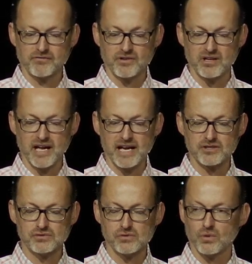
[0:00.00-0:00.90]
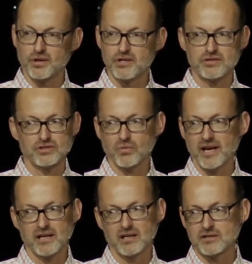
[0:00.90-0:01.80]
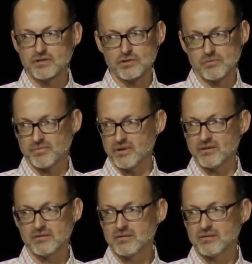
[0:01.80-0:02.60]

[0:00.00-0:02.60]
for the natural, or are you just waiting on the super?